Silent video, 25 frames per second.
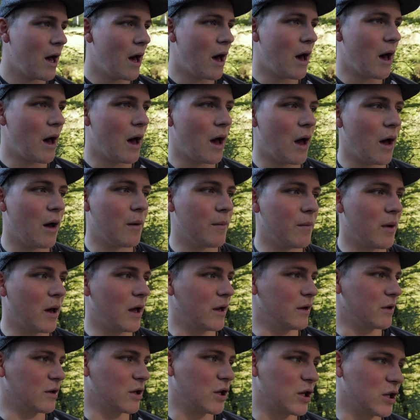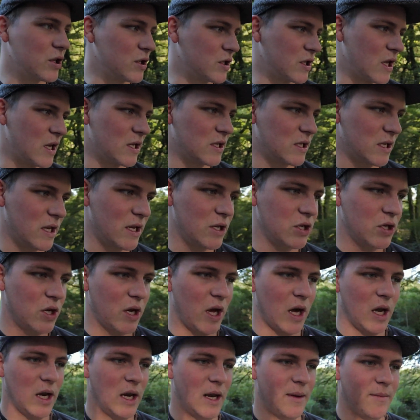And because there's
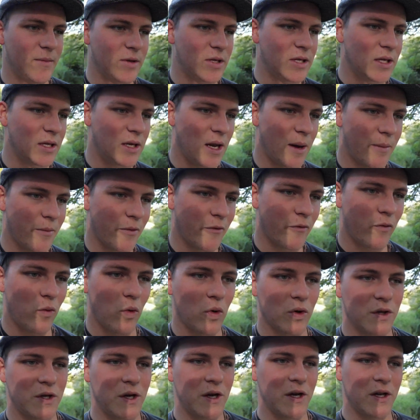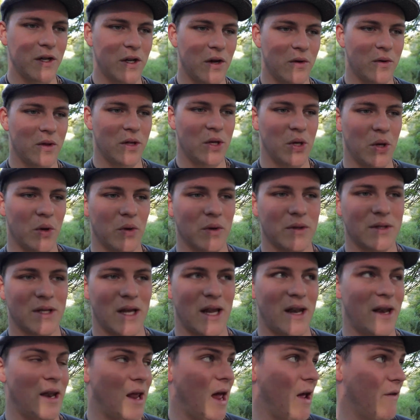literally unlimited number of walks you can do with the dogs,
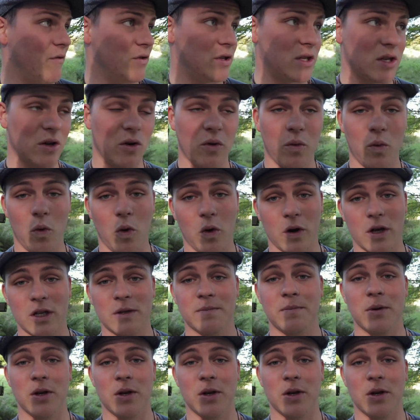and every single walk is